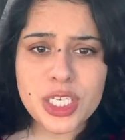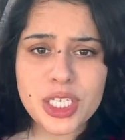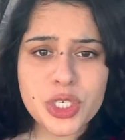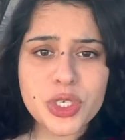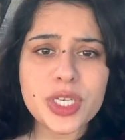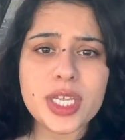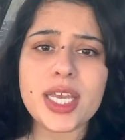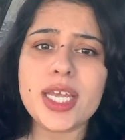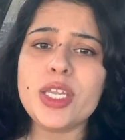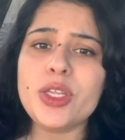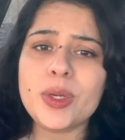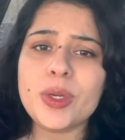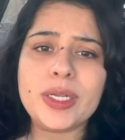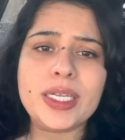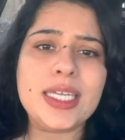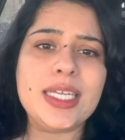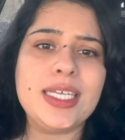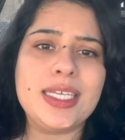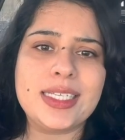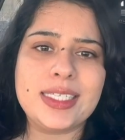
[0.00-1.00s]
today, in your
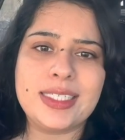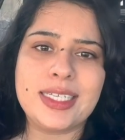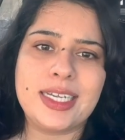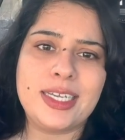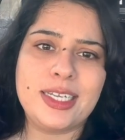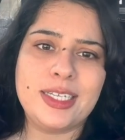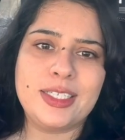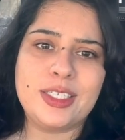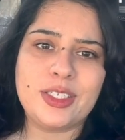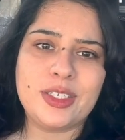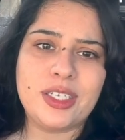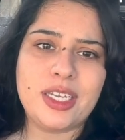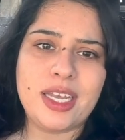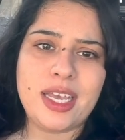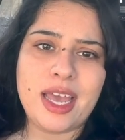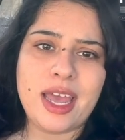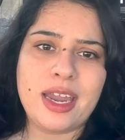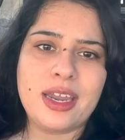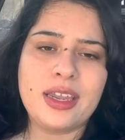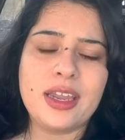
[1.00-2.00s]
clinical settings
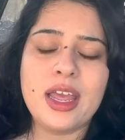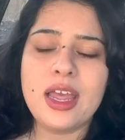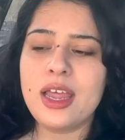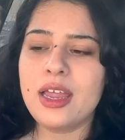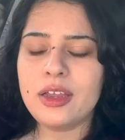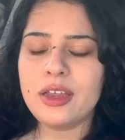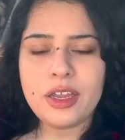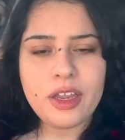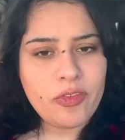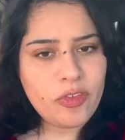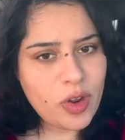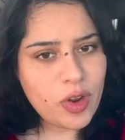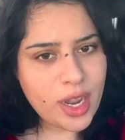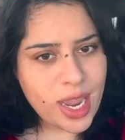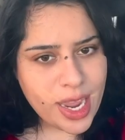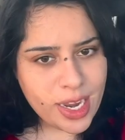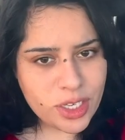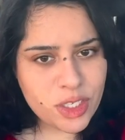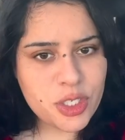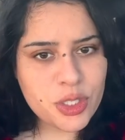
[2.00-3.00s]
today. And if you
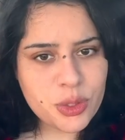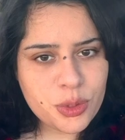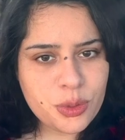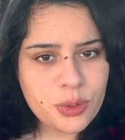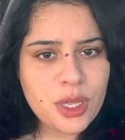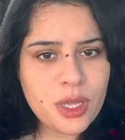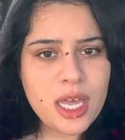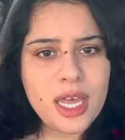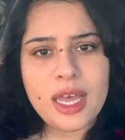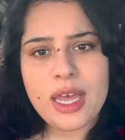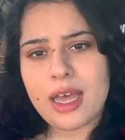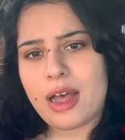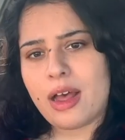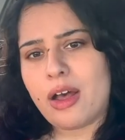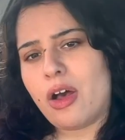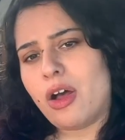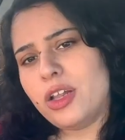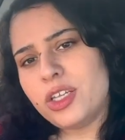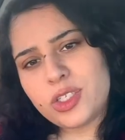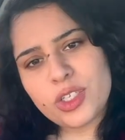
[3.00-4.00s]
like to
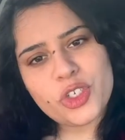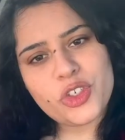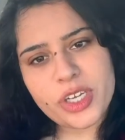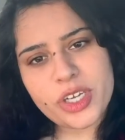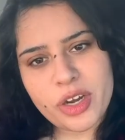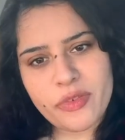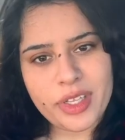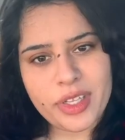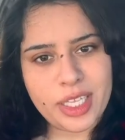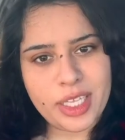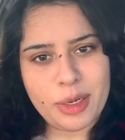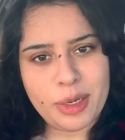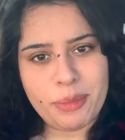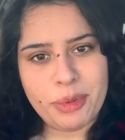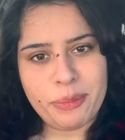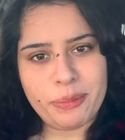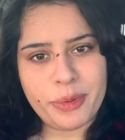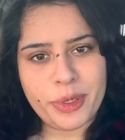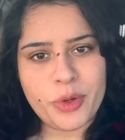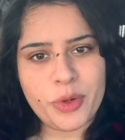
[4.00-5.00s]
also share with other
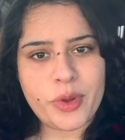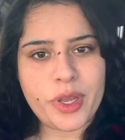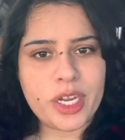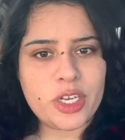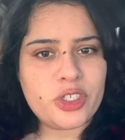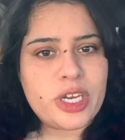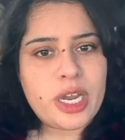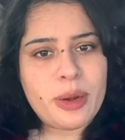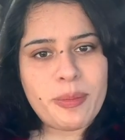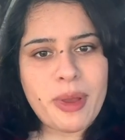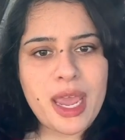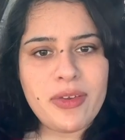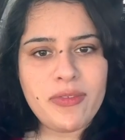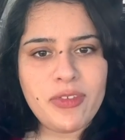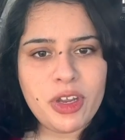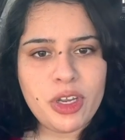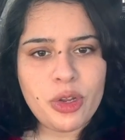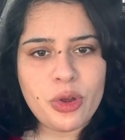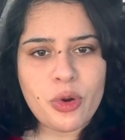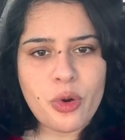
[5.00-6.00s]
people, you can share my
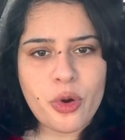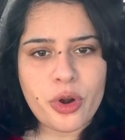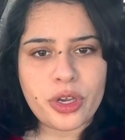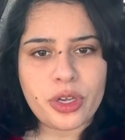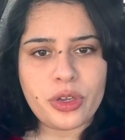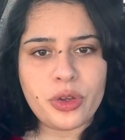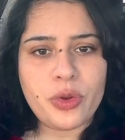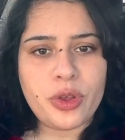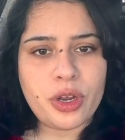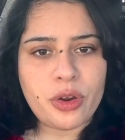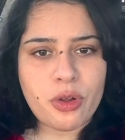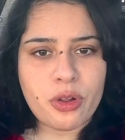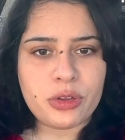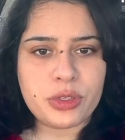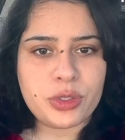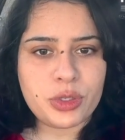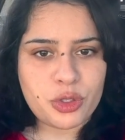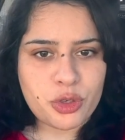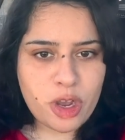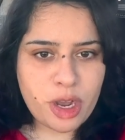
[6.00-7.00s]
video, or you can
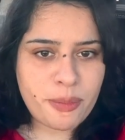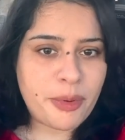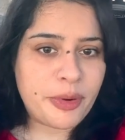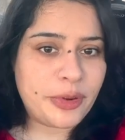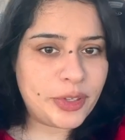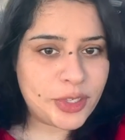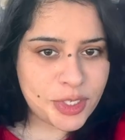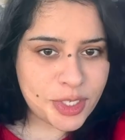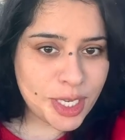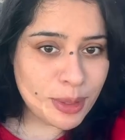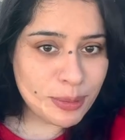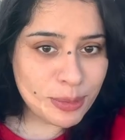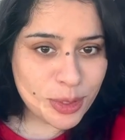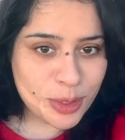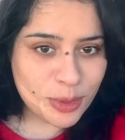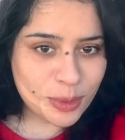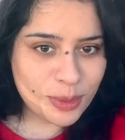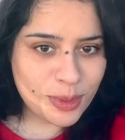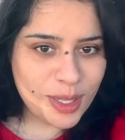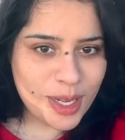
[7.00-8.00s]
also talk about the same
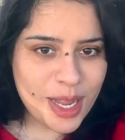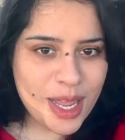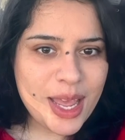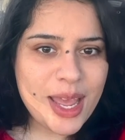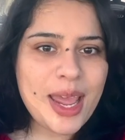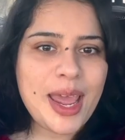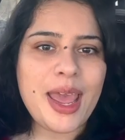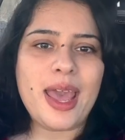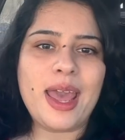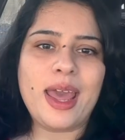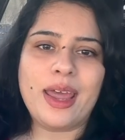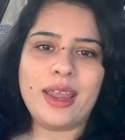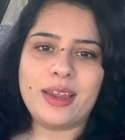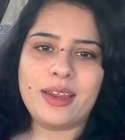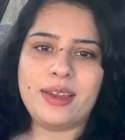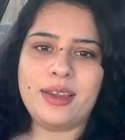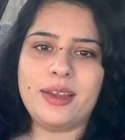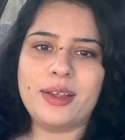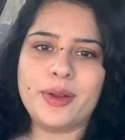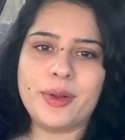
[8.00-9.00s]
tool,
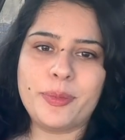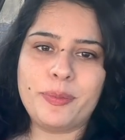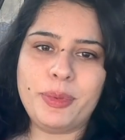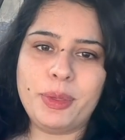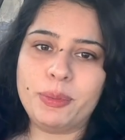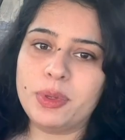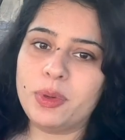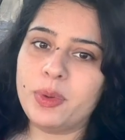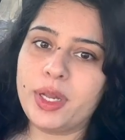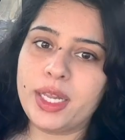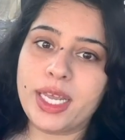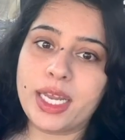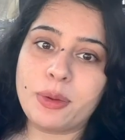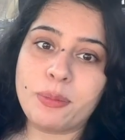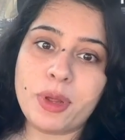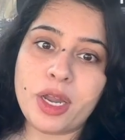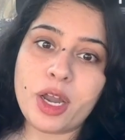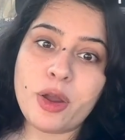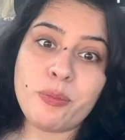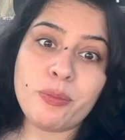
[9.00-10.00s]
and people will get
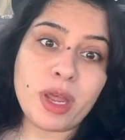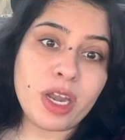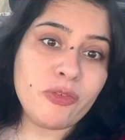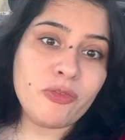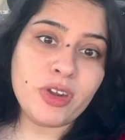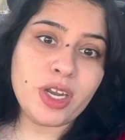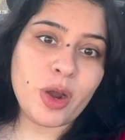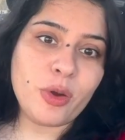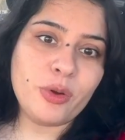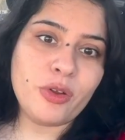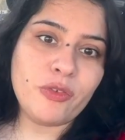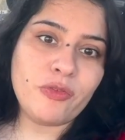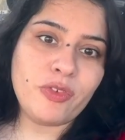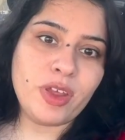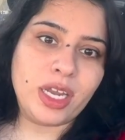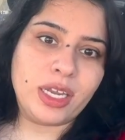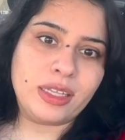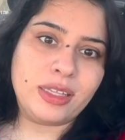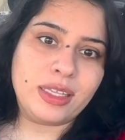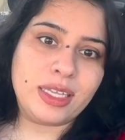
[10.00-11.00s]
benefit out of
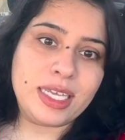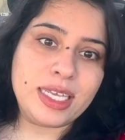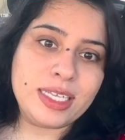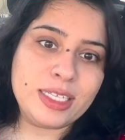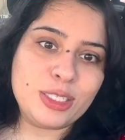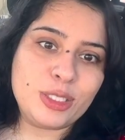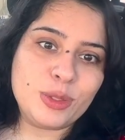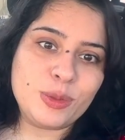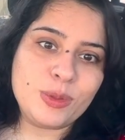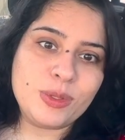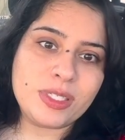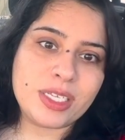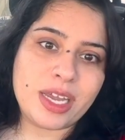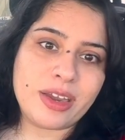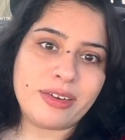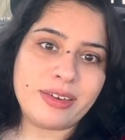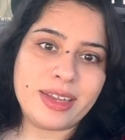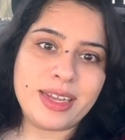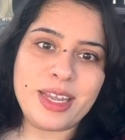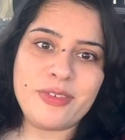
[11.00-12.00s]
it. These tools
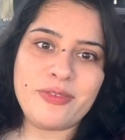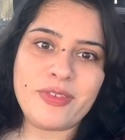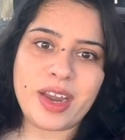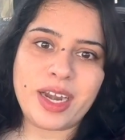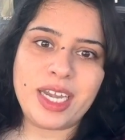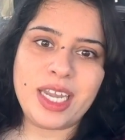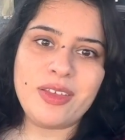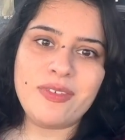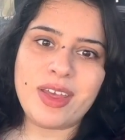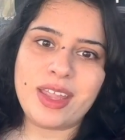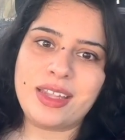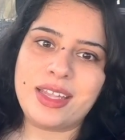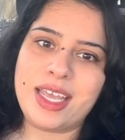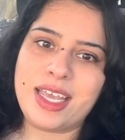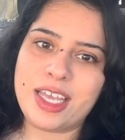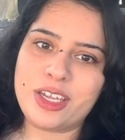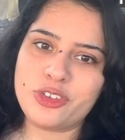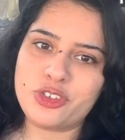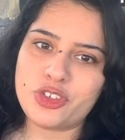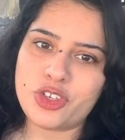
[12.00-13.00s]
are really effective, and they
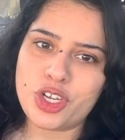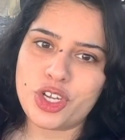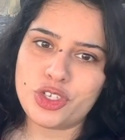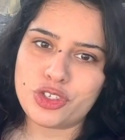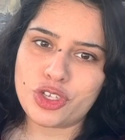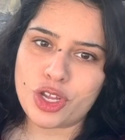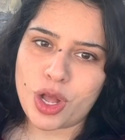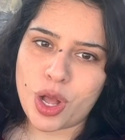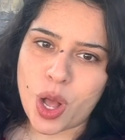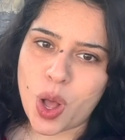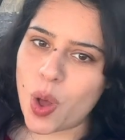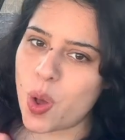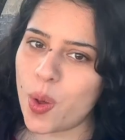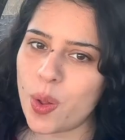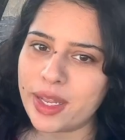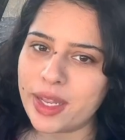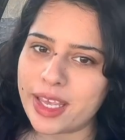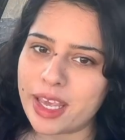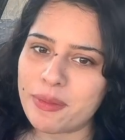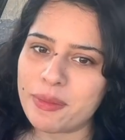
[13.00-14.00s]
can change the
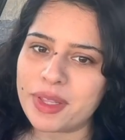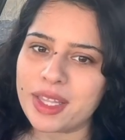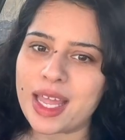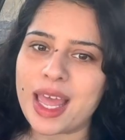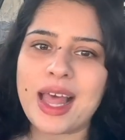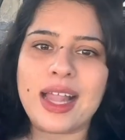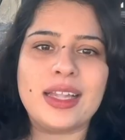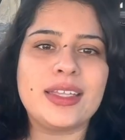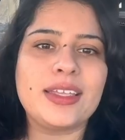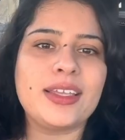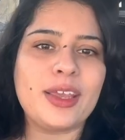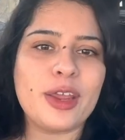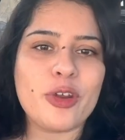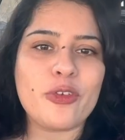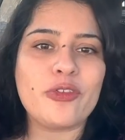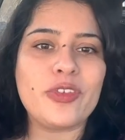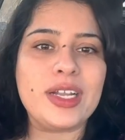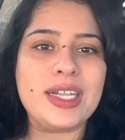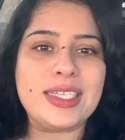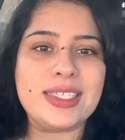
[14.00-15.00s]
whole game in the healthcare
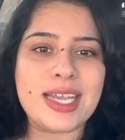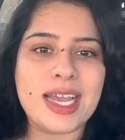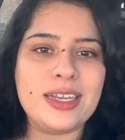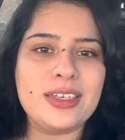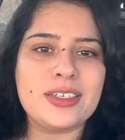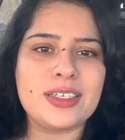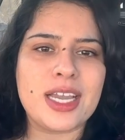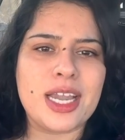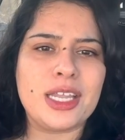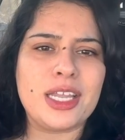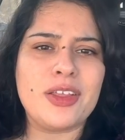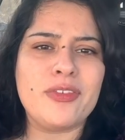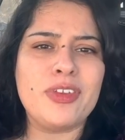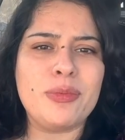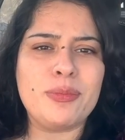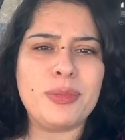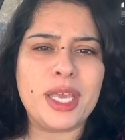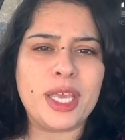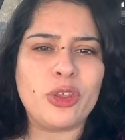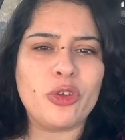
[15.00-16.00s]
field sector, and they
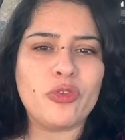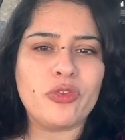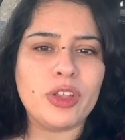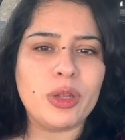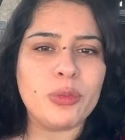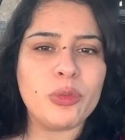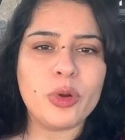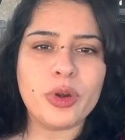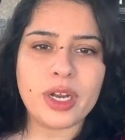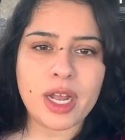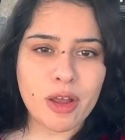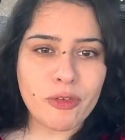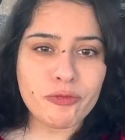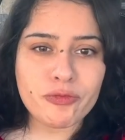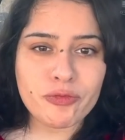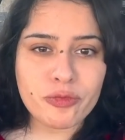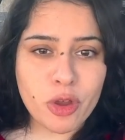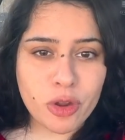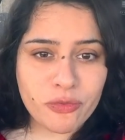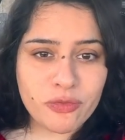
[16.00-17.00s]
will make you feel more
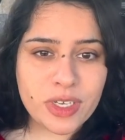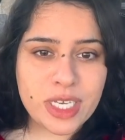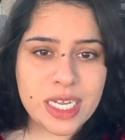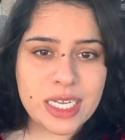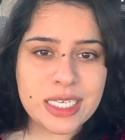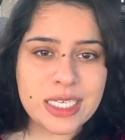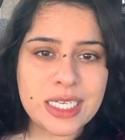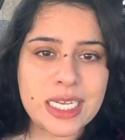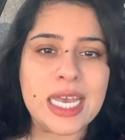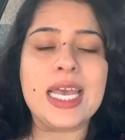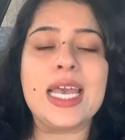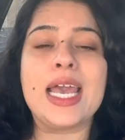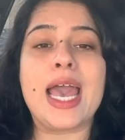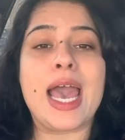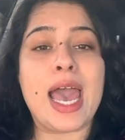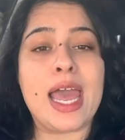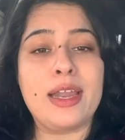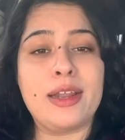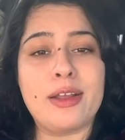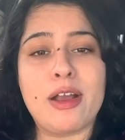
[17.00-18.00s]
confident
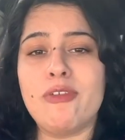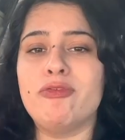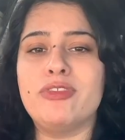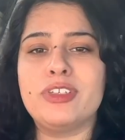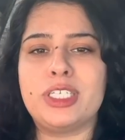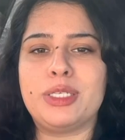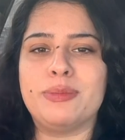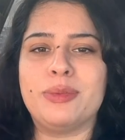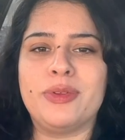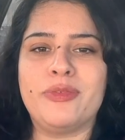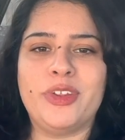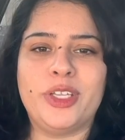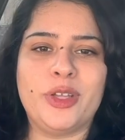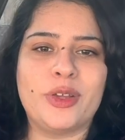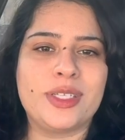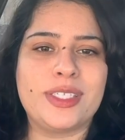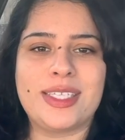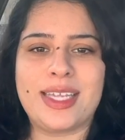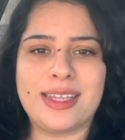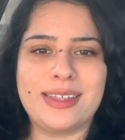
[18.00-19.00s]
and comfortable with
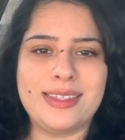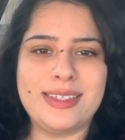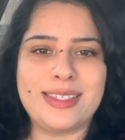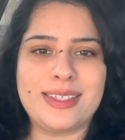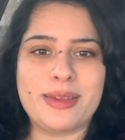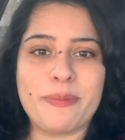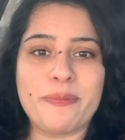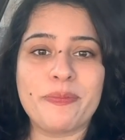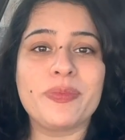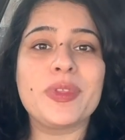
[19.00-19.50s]
your skills.